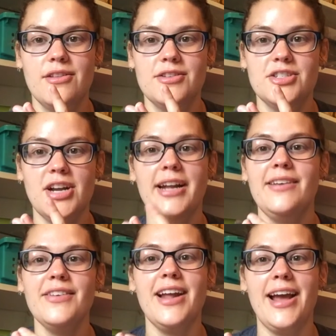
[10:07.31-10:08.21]
should I
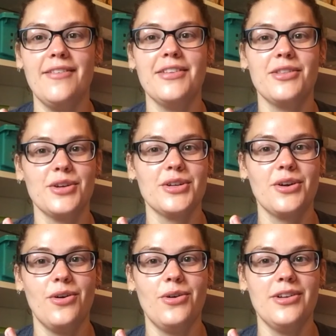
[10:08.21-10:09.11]
even have a third
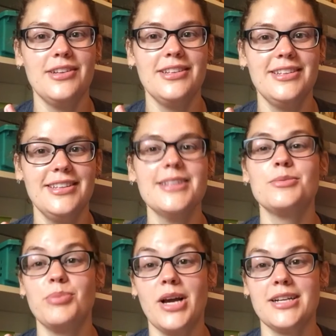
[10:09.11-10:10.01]
goal? Let's
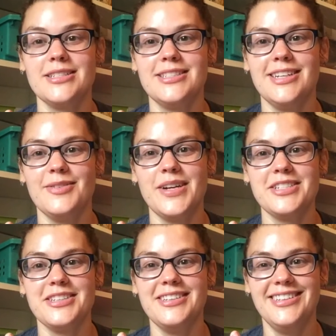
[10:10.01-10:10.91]
be honest here,
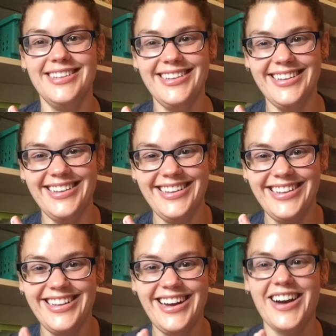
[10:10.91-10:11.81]
Rachel.
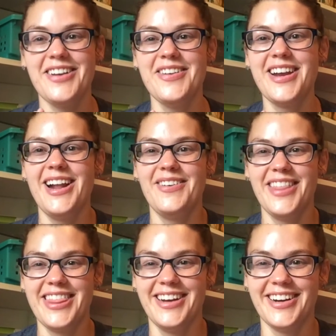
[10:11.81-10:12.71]
Are you gonna have
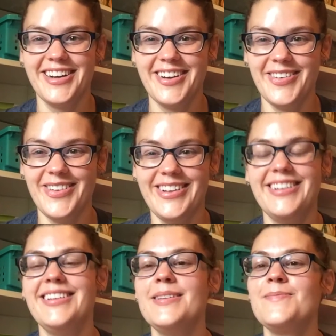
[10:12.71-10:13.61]
a third goal?
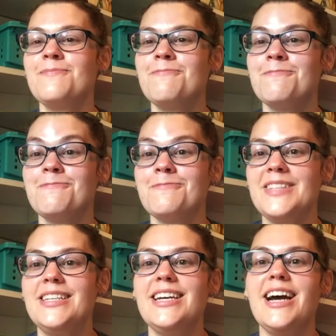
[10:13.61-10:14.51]

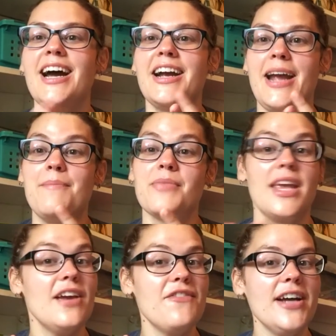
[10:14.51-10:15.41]
Okay,
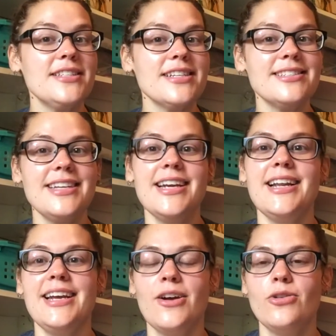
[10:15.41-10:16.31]
if I succeed
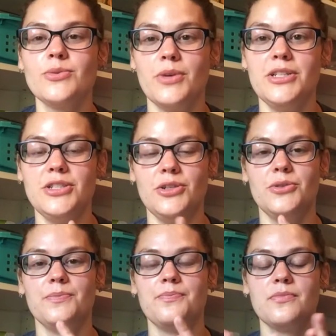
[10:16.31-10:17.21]
in goals 1 and 2,